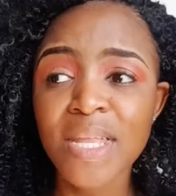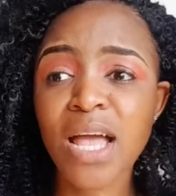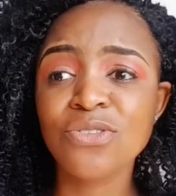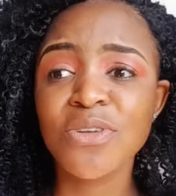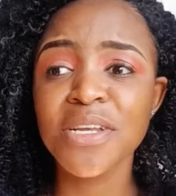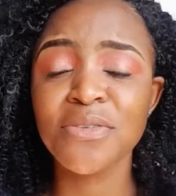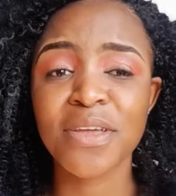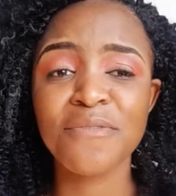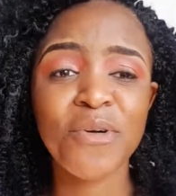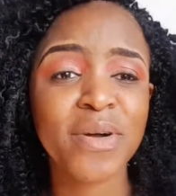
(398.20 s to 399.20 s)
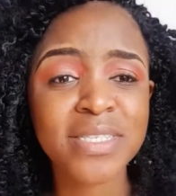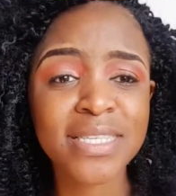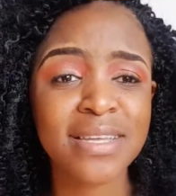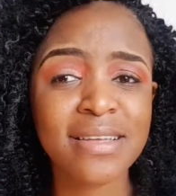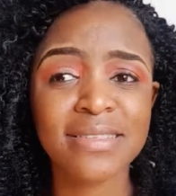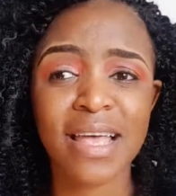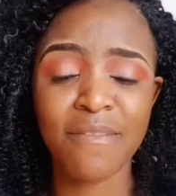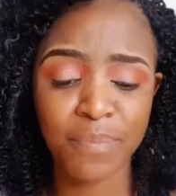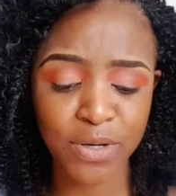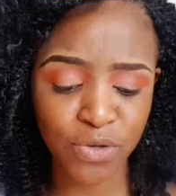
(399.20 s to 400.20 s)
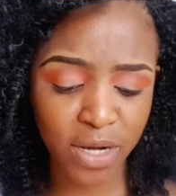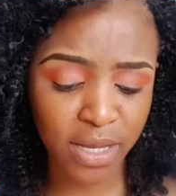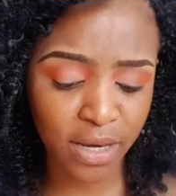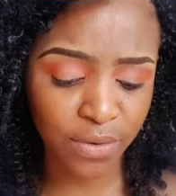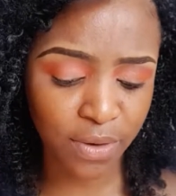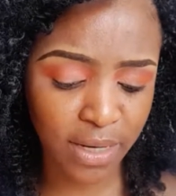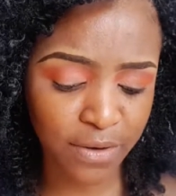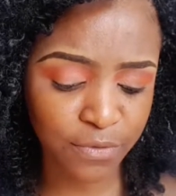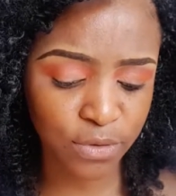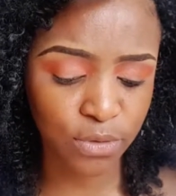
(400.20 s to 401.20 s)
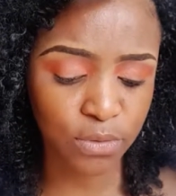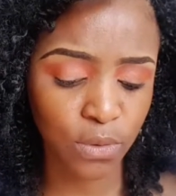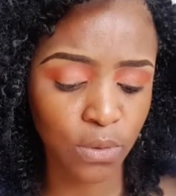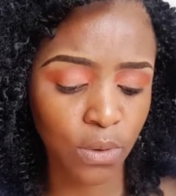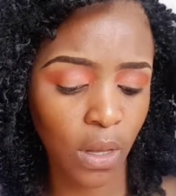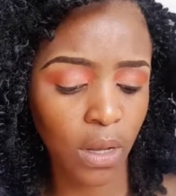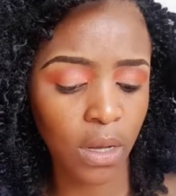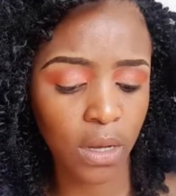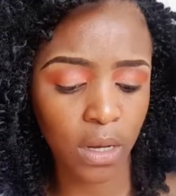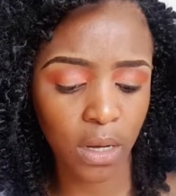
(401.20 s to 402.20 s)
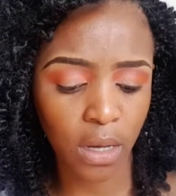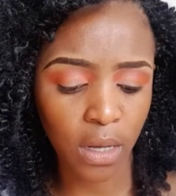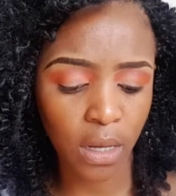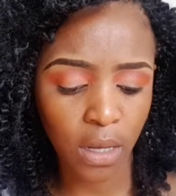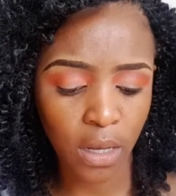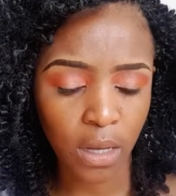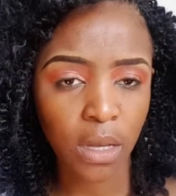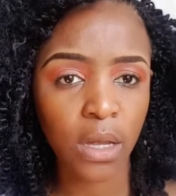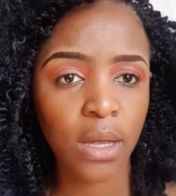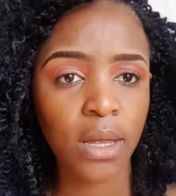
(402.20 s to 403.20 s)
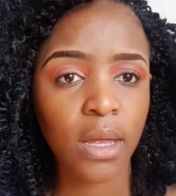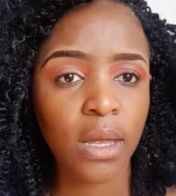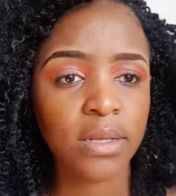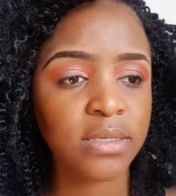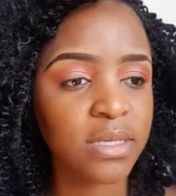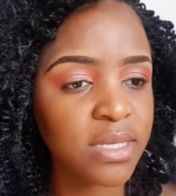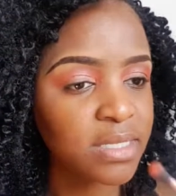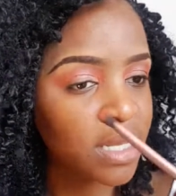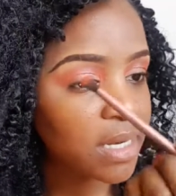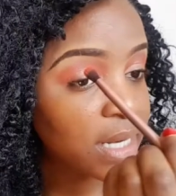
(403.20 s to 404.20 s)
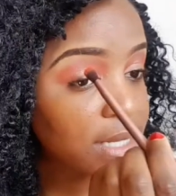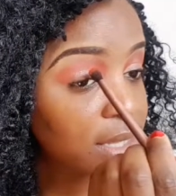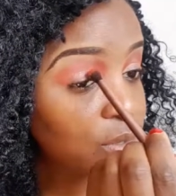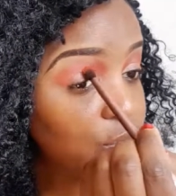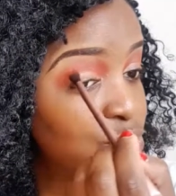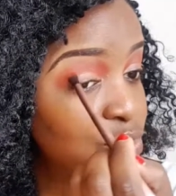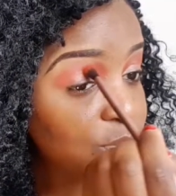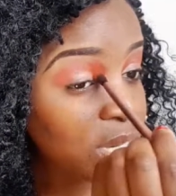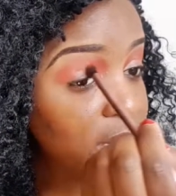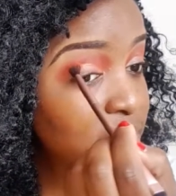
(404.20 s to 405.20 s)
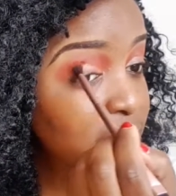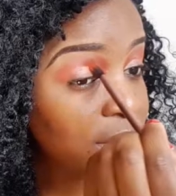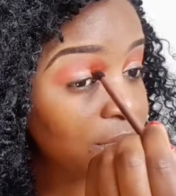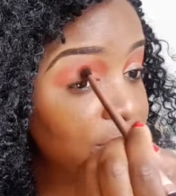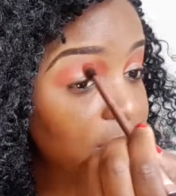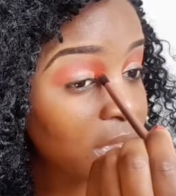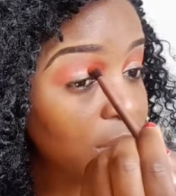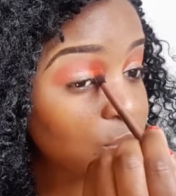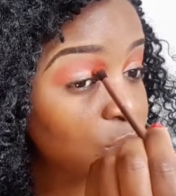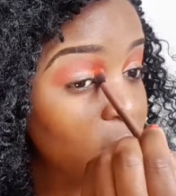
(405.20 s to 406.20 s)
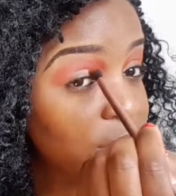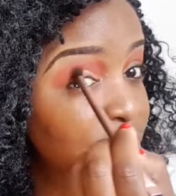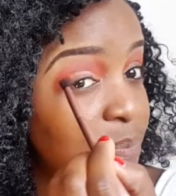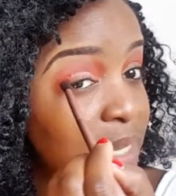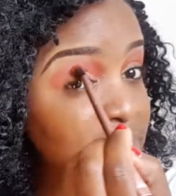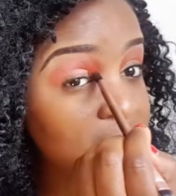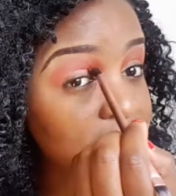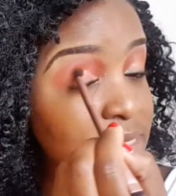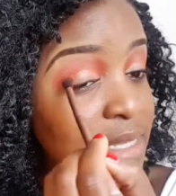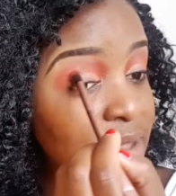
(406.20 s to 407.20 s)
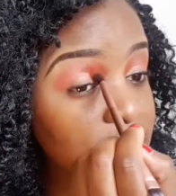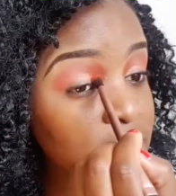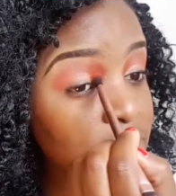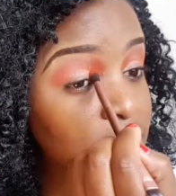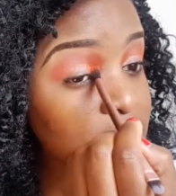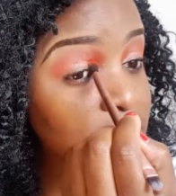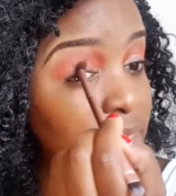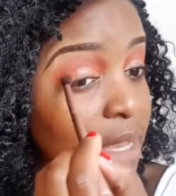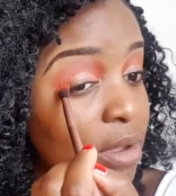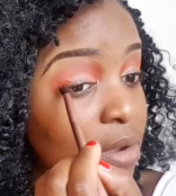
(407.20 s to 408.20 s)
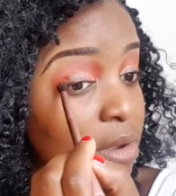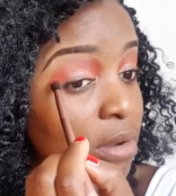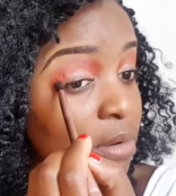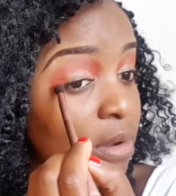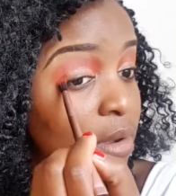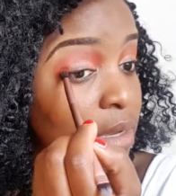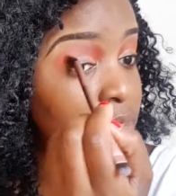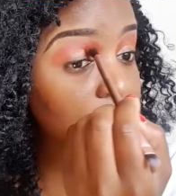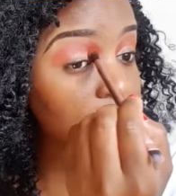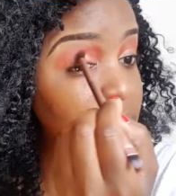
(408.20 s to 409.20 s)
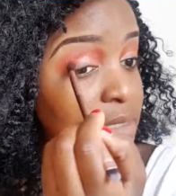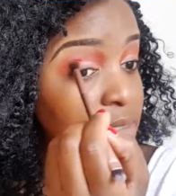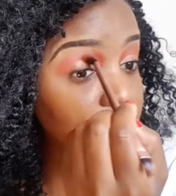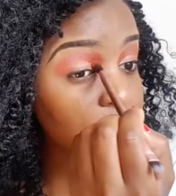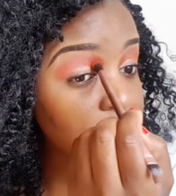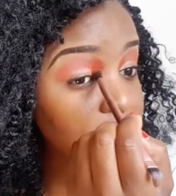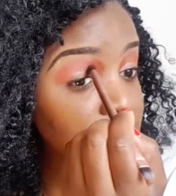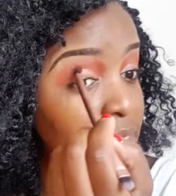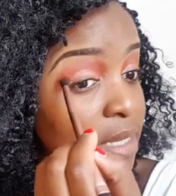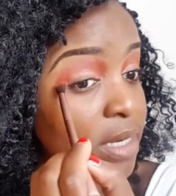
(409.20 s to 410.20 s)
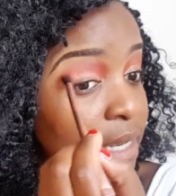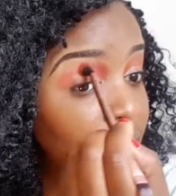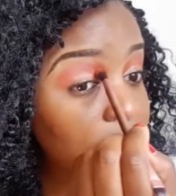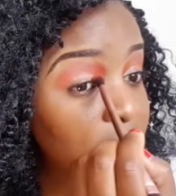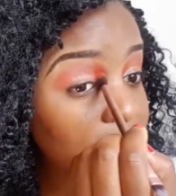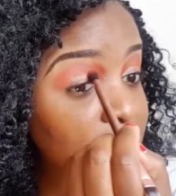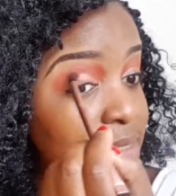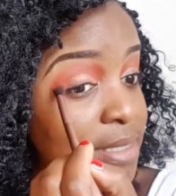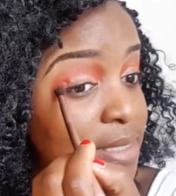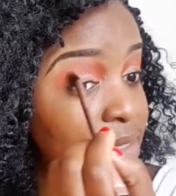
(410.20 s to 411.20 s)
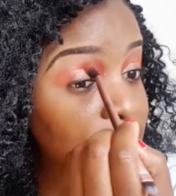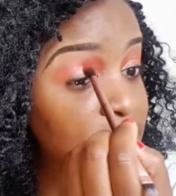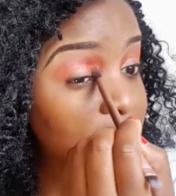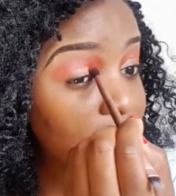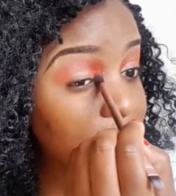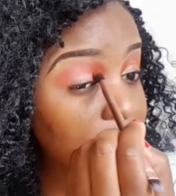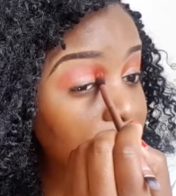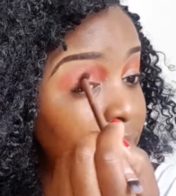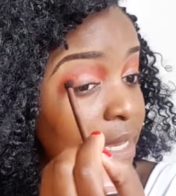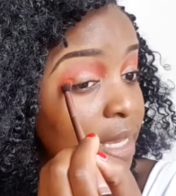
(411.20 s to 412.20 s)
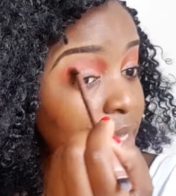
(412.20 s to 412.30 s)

I was really looking forward to this. I've been trying to get a ring light for so long, since I started like the YouTube channel and everything, and I also wanted for pictures and stuff. So it was just like, oh god, is this seriously gonna happen? Like, is this seriously happening?